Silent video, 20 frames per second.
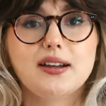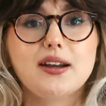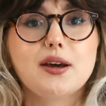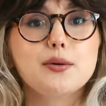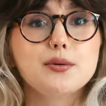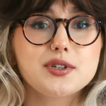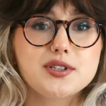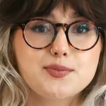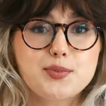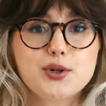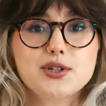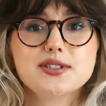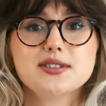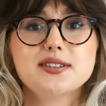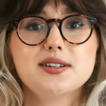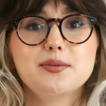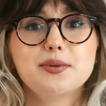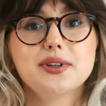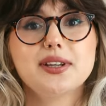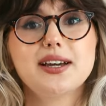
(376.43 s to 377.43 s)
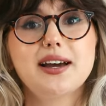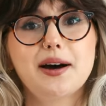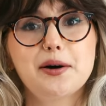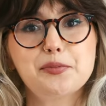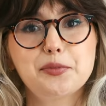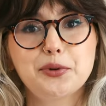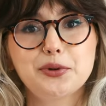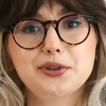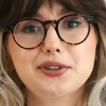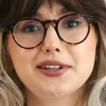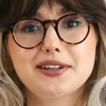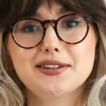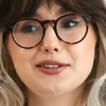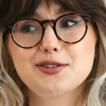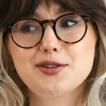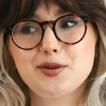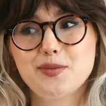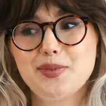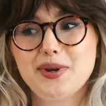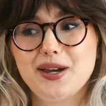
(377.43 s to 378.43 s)
and I was personally really humbled
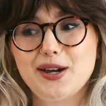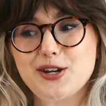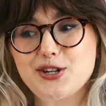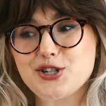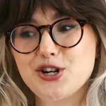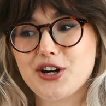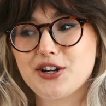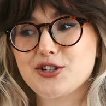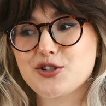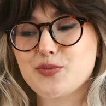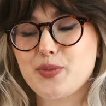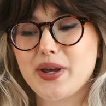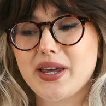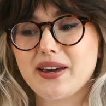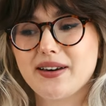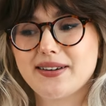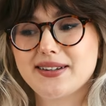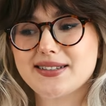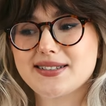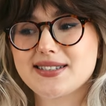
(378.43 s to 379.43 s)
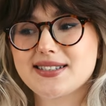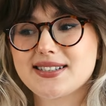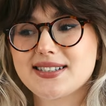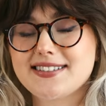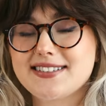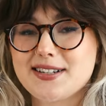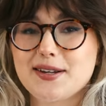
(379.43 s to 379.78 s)
to be a judge because